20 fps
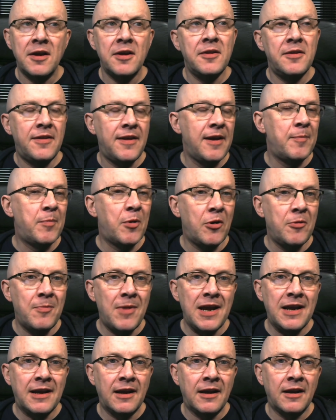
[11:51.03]
thereby
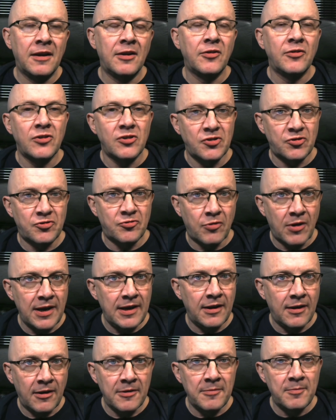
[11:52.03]
making the
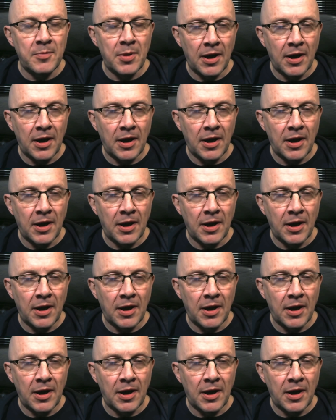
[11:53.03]
straight line